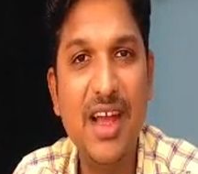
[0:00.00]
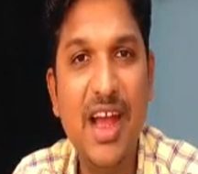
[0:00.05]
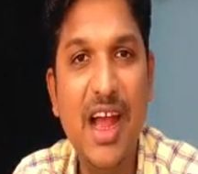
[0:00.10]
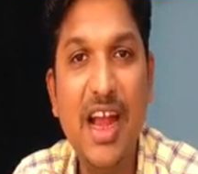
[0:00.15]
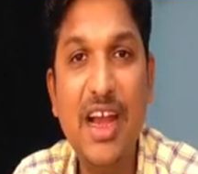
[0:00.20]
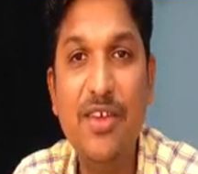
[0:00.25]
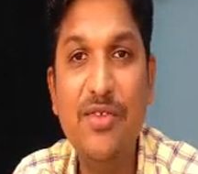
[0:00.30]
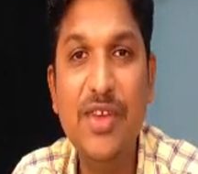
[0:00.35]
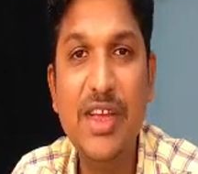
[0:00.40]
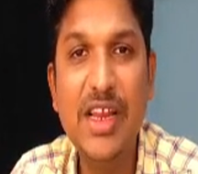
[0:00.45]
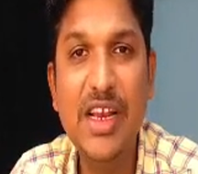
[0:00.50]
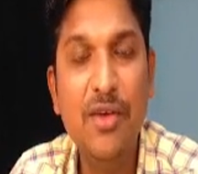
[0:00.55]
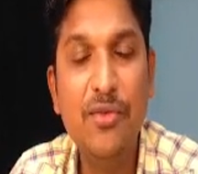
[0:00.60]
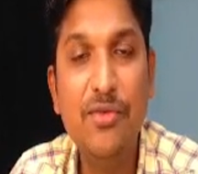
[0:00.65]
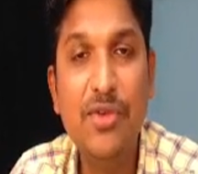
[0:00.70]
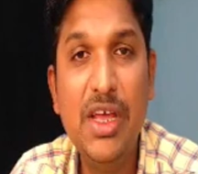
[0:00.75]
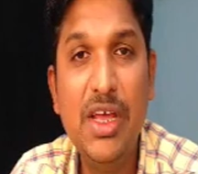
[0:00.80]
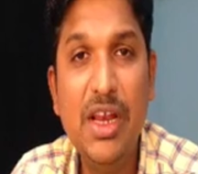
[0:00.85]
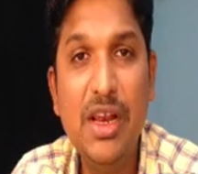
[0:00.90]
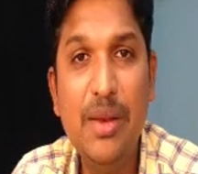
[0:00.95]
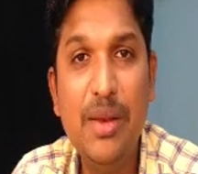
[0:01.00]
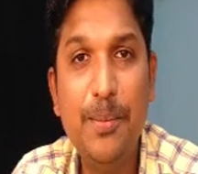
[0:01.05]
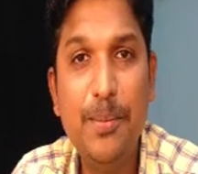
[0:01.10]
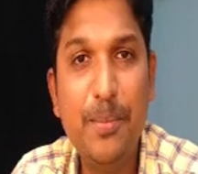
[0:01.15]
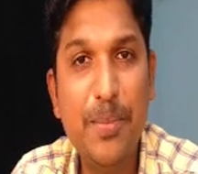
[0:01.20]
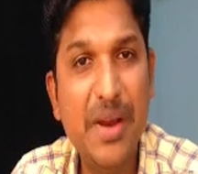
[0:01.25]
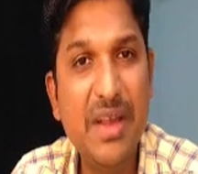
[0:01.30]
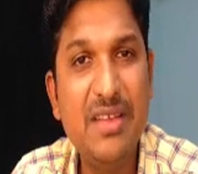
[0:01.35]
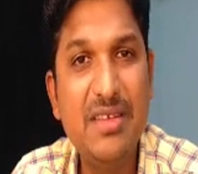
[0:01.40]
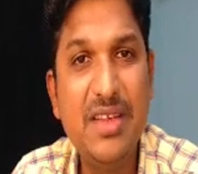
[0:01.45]
and we'll
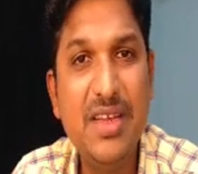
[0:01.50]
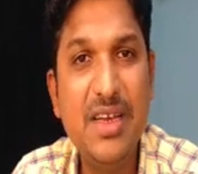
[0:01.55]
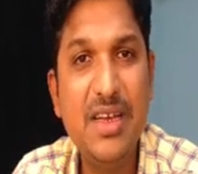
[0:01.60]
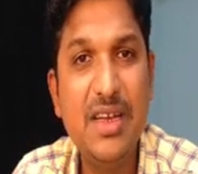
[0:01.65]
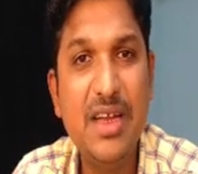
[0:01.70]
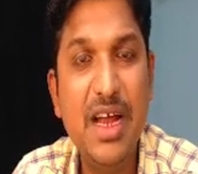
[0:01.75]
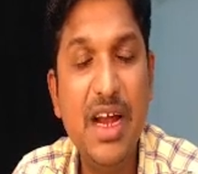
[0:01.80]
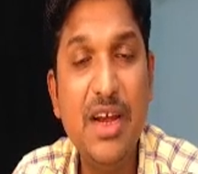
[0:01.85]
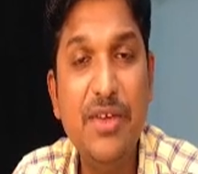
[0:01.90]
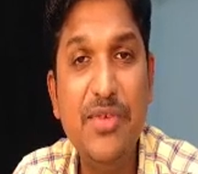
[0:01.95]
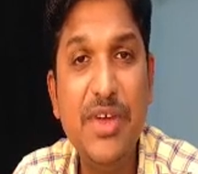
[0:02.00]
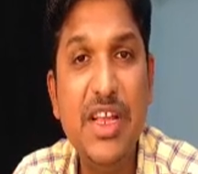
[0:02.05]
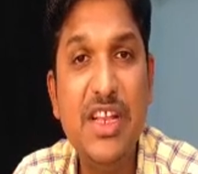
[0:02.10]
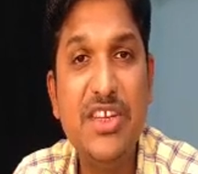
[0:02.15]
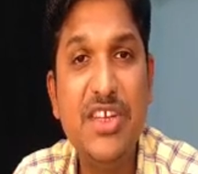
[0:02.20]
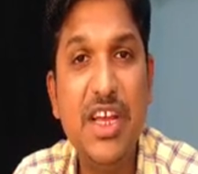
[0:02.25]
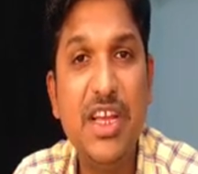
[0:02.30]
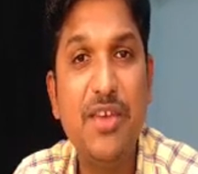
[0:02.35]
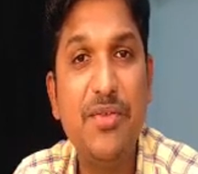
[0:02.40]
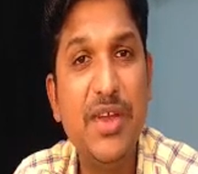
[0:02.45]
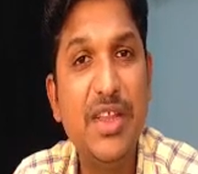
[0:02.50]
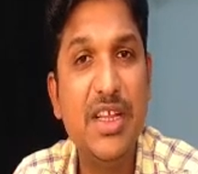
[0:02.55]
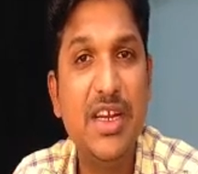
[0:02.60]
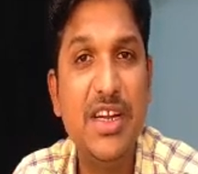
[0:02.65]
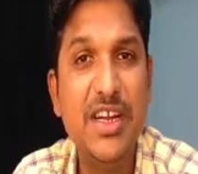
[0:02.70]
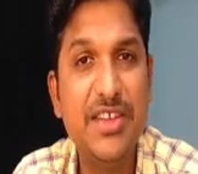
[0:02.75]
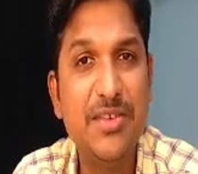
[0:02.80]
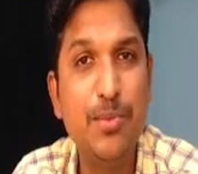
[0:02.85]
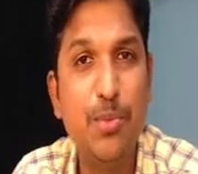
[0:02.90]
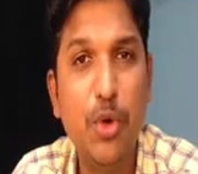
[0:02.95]
press it and we'll check whether it
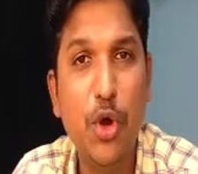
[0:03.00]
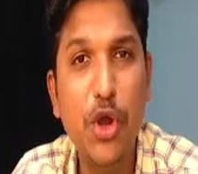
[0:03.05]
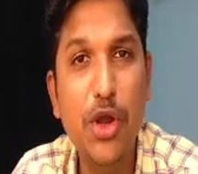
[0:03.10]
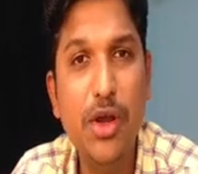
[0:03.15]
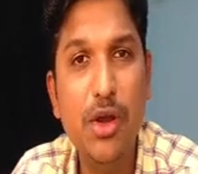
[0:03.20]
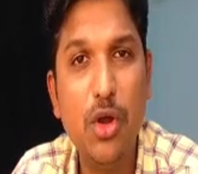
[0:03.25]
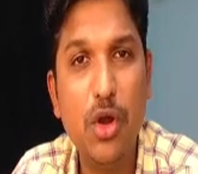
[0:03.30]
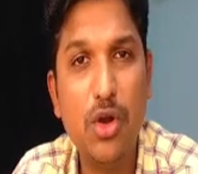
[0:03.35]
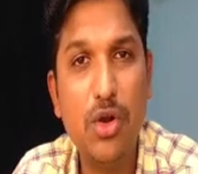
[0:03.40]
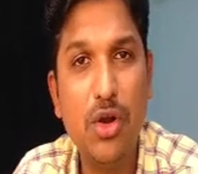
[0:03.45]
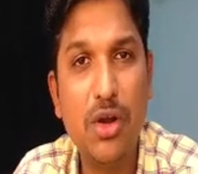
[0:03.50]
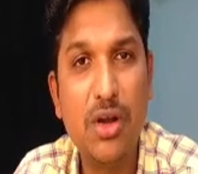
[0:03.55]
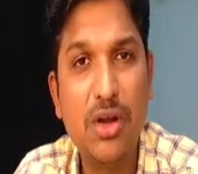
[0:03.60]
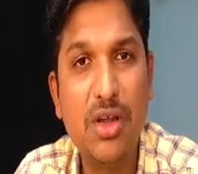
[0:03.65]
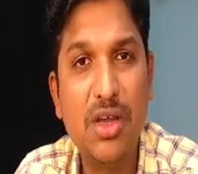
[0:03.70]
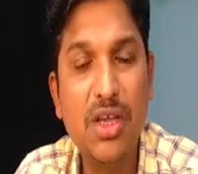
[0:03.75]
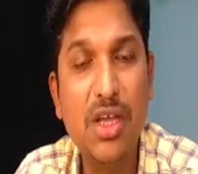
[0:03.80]
is boiled or not.